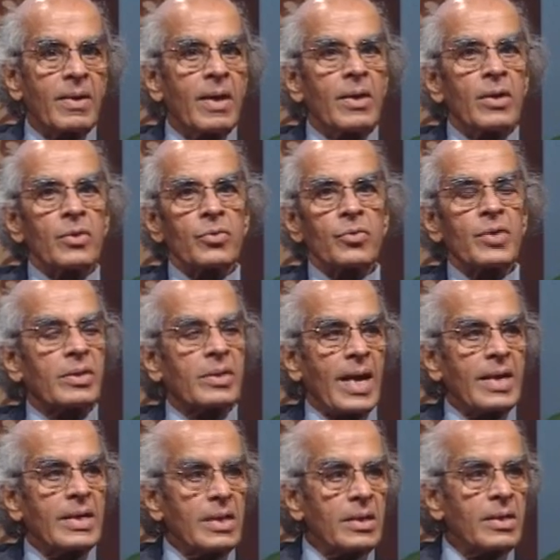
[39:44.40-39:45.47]
so the
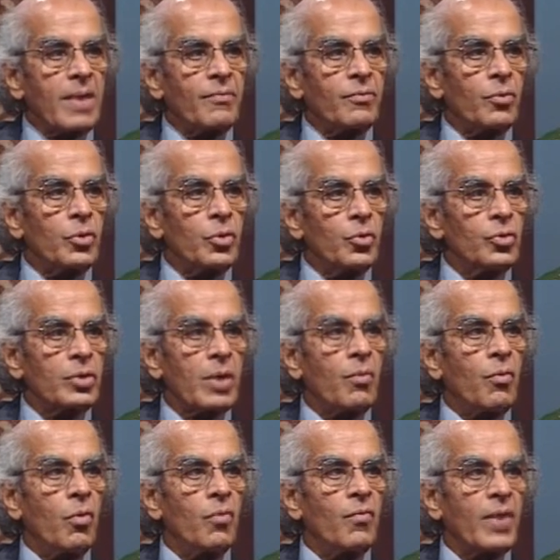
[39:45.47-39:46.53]
scientists have to use a
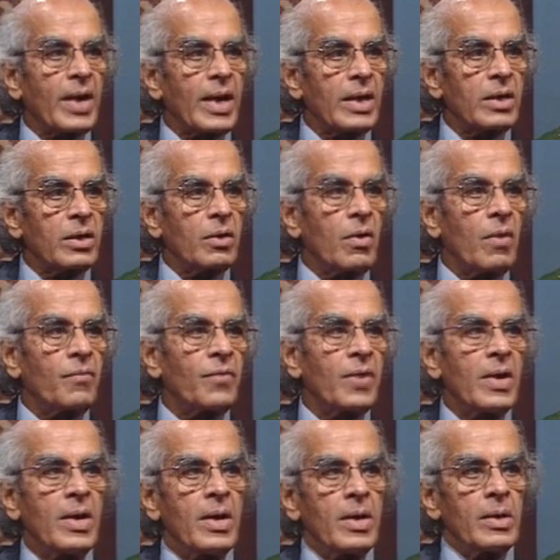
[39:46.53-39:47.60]
whole variety of
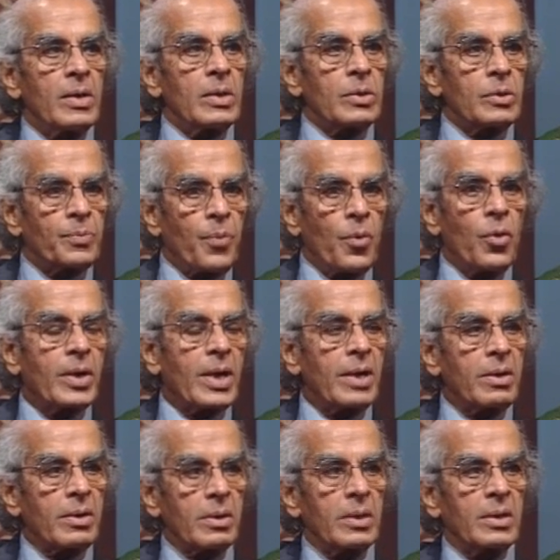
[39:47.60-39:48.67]

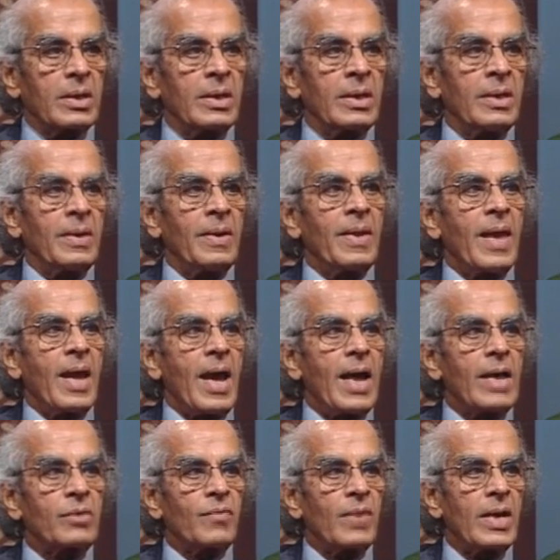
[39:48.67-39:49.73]
spoken, written
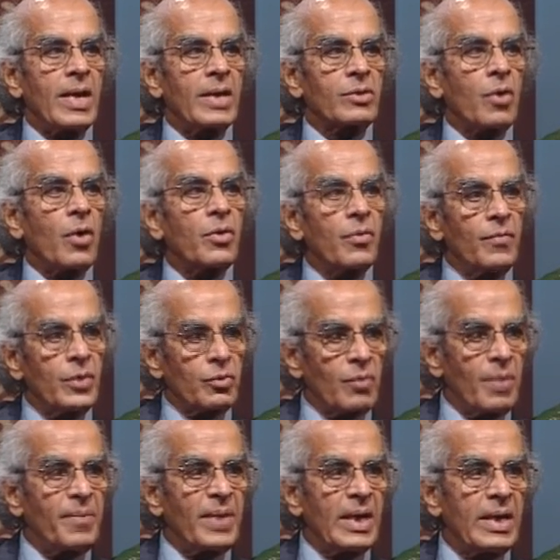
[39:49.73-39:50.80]
as well as audiovisual
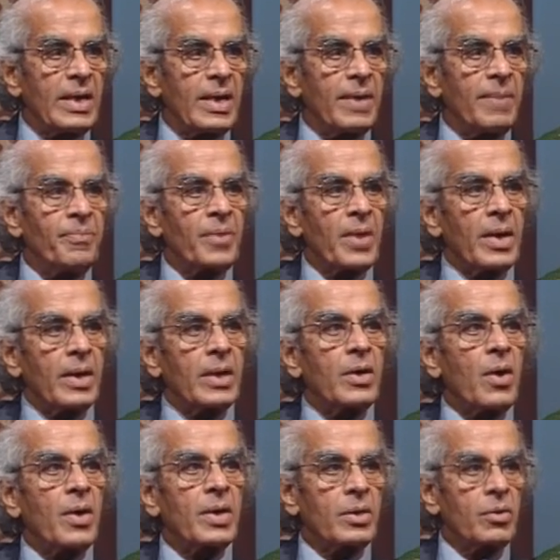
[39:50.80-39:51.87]
media in
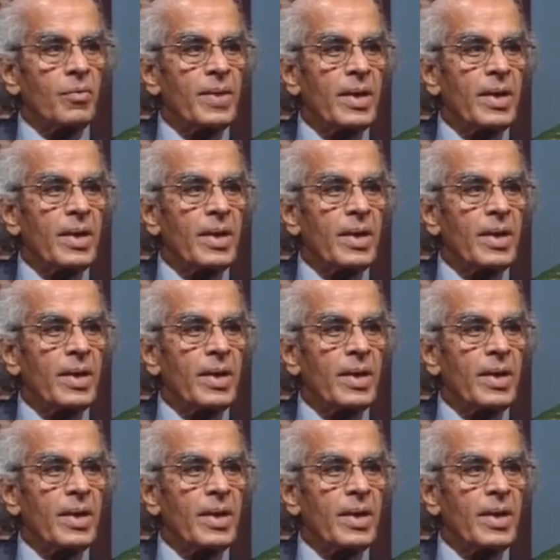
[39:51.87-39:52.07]
order to be